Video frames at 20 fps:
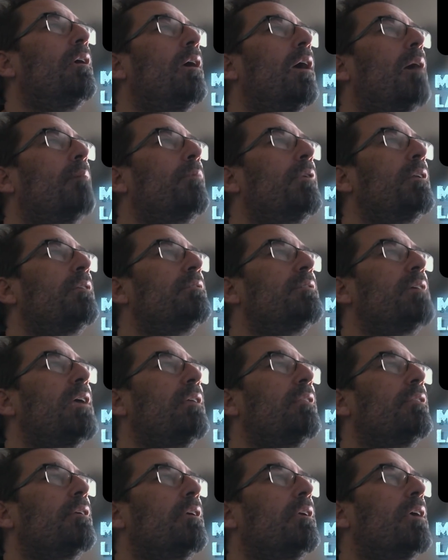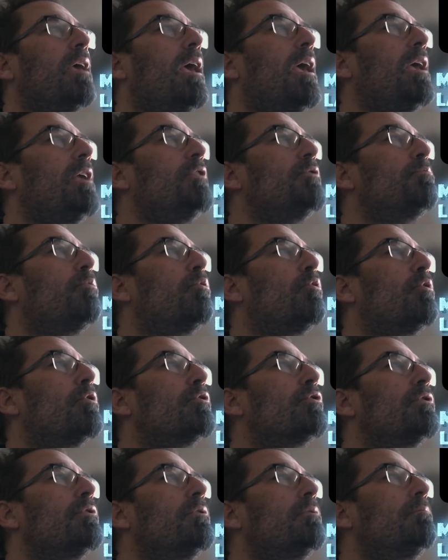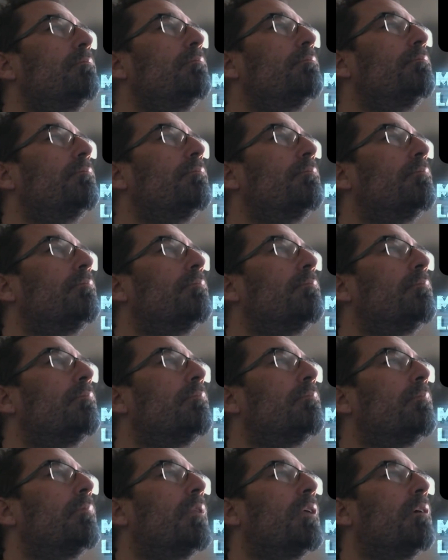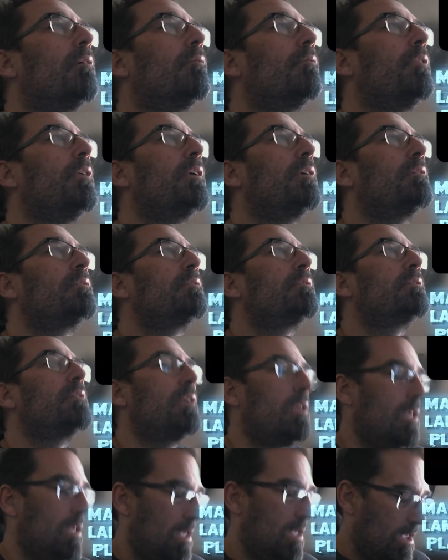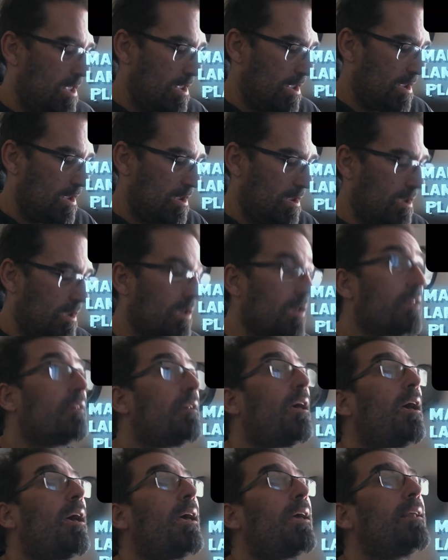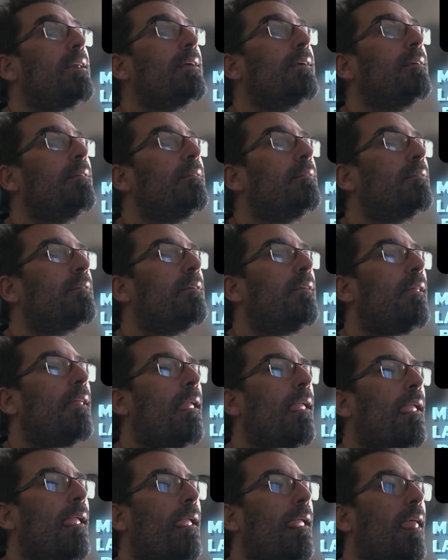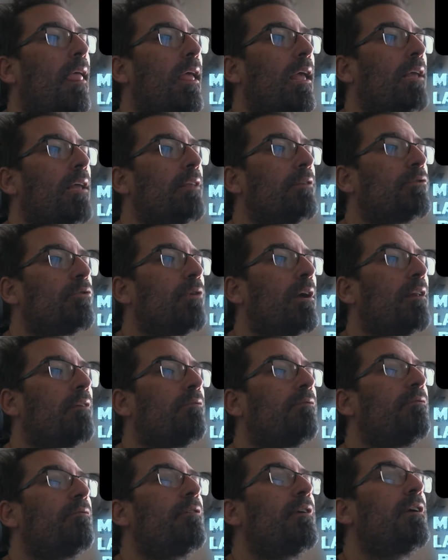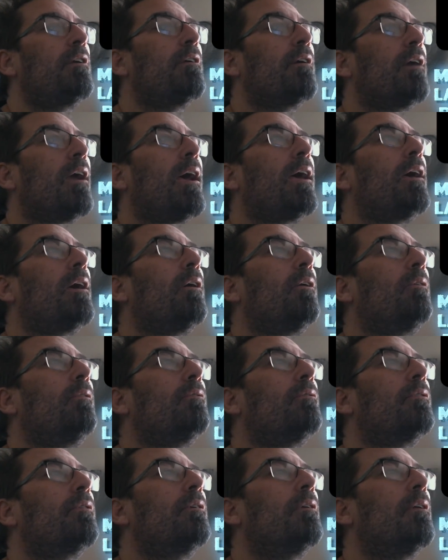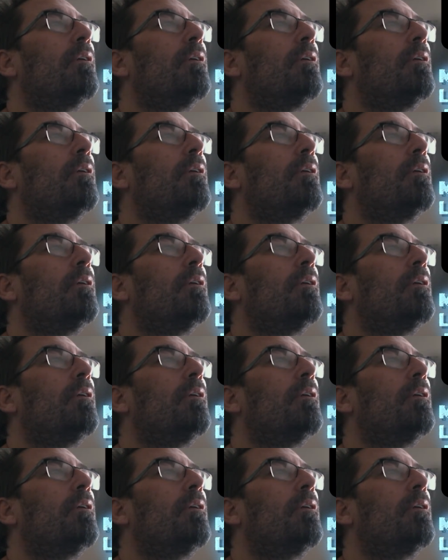I'm going to take the cage portion of this and hide it and try to figure out